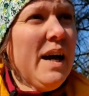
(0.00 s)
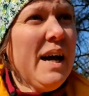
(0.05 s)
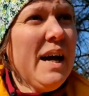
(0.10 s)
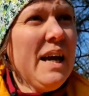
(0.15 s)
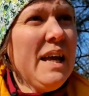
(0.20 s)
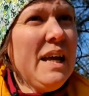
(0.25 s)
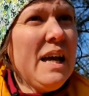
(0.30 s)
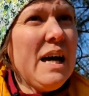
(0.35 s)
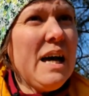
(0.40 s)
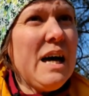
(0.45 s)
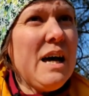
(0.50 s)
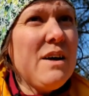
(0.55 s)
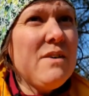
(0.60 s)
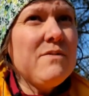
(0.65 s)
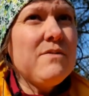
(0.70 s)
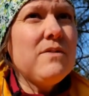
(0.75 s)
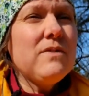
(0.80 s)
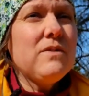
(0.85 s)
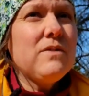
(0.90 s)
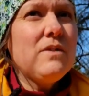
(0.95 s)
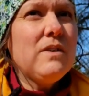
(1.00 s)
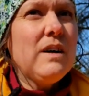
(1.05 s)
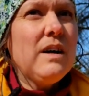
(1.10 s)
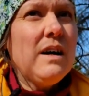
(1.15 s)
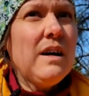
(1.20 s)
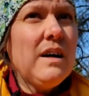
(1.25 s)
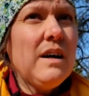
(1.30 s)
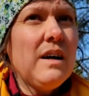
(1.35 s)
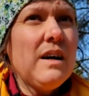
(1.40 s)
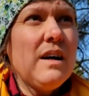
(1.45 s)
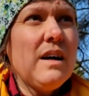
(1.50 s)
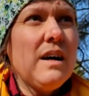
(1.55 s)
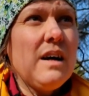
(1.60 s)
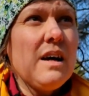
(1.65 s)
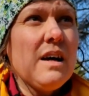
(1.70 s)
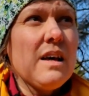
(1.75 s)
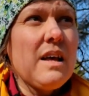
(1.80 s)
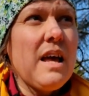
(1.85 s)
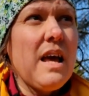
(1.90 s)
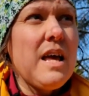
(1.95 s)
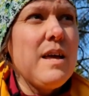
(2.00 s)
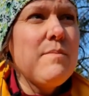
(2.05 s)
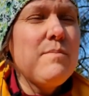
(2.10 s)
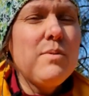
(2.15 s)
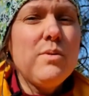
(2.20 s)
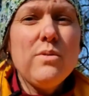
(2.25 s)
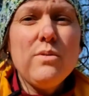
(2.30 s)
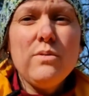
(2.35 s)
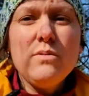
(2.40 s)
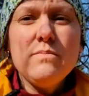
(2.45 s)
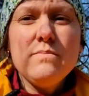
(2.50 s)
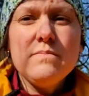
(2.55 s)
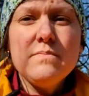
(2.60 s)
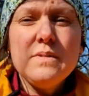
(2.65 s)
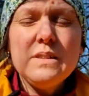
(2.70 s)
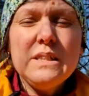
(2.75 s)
I have a cable